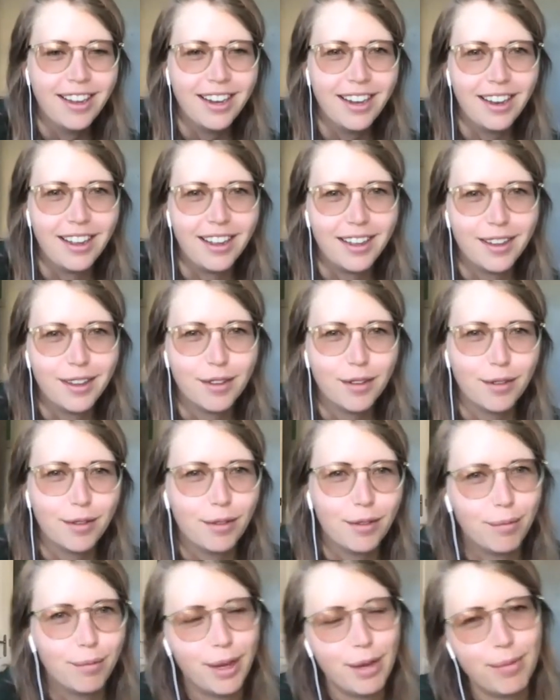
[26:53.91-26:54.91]
like
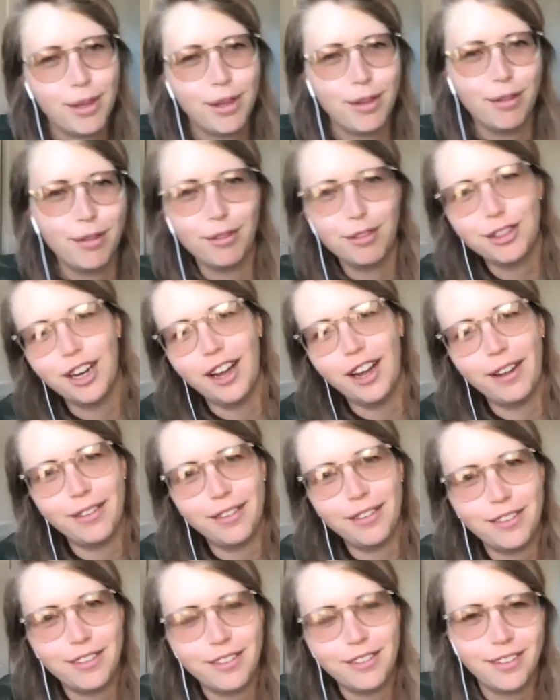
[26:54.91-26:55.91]
maybe you'll
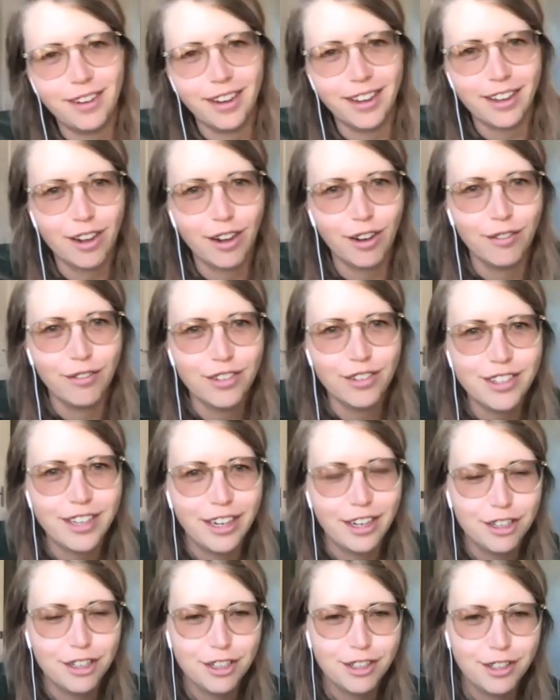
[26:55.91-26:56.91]
chance like a
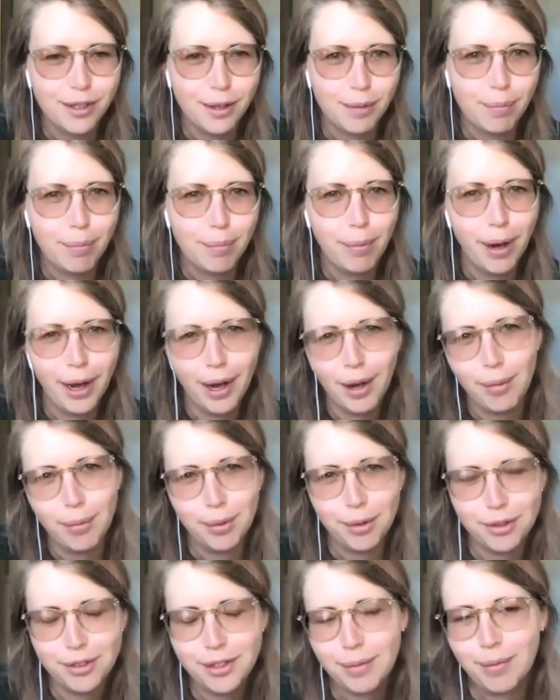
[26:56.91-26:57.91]
conversation in a pub
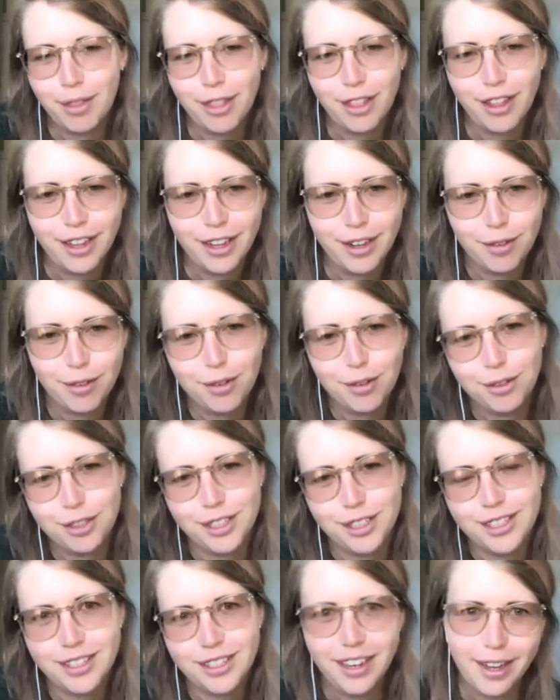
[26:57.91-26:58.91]
or something, or
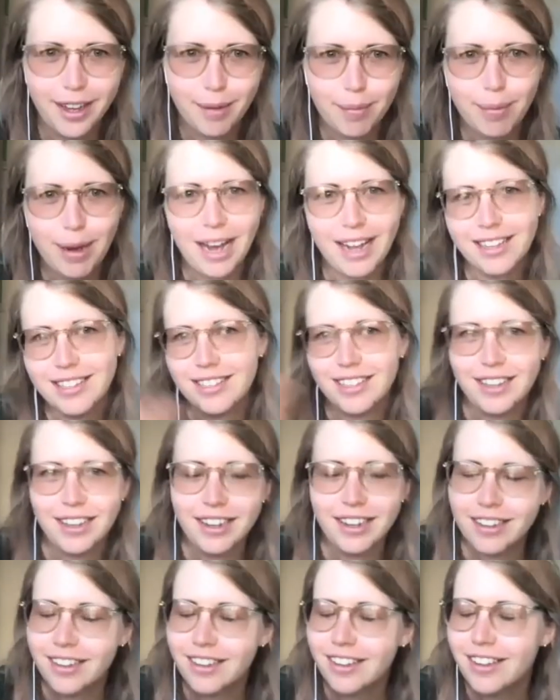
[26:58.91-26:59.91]
just like
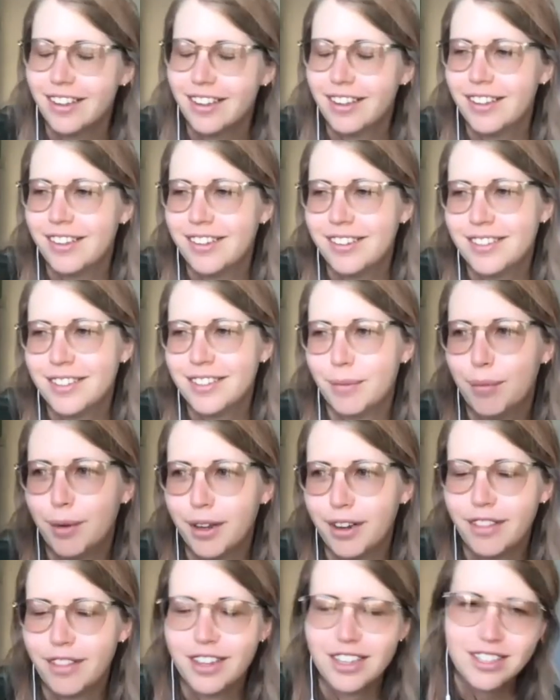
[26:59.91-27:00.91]
passing
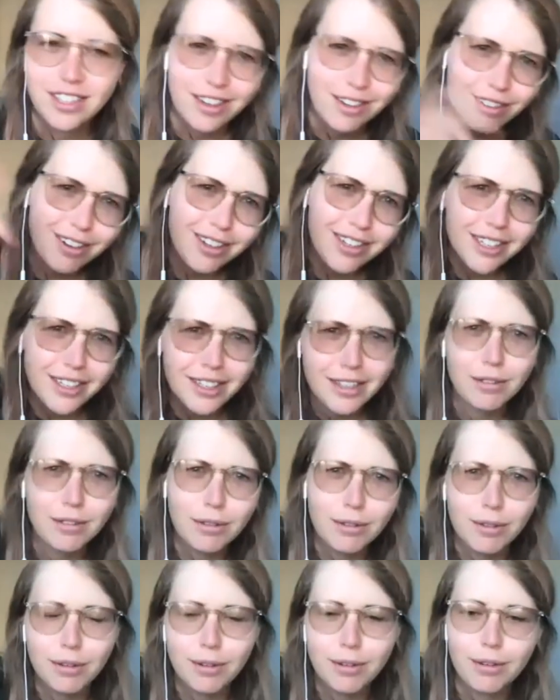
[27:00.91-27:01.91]
someone and they say, oh yeah, da,
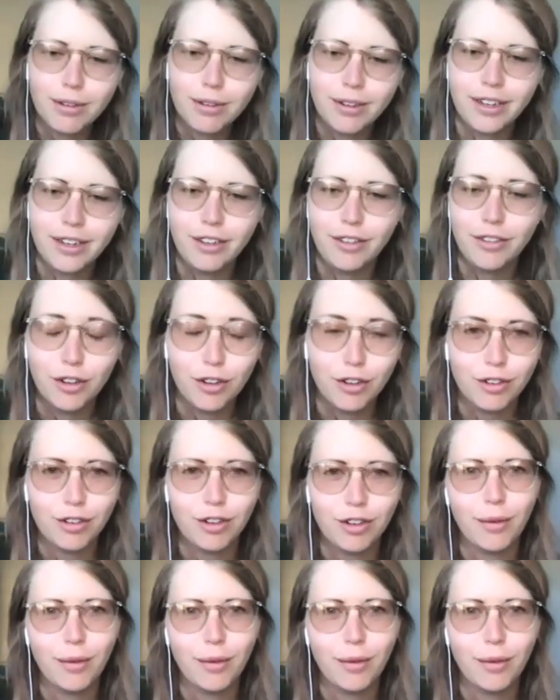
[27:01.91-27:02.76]
da, da, da, and you've got no